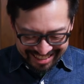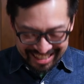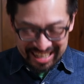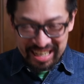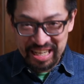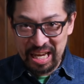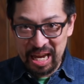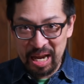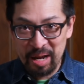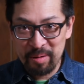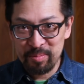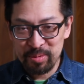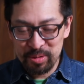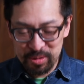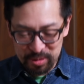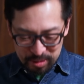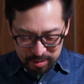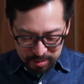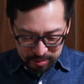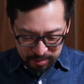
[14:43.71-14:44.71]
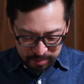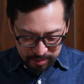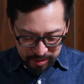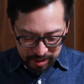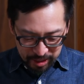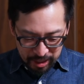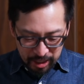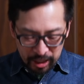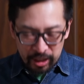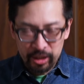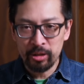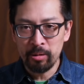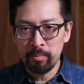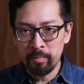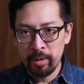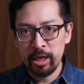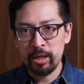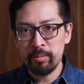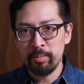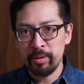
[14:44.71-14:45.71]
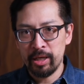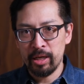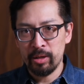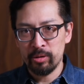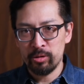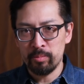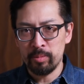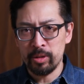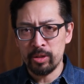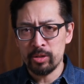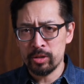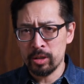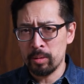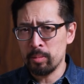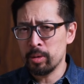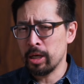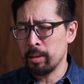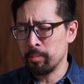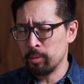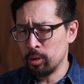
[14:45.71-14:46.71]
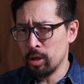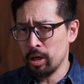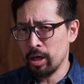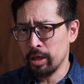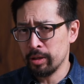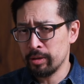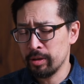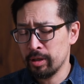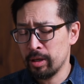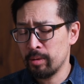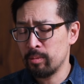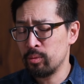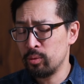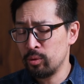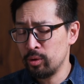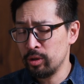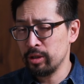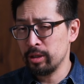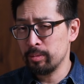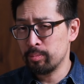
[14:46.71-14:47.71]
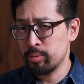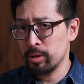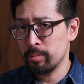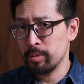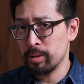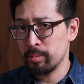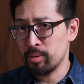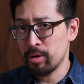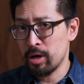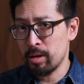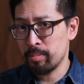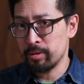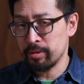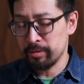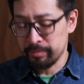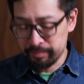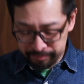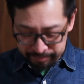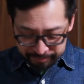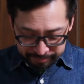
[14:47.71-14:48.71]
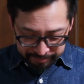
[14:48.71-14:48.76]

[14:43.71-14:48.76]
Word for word: I am so. You make me out to be someone I'm not. I'm really prim and proper.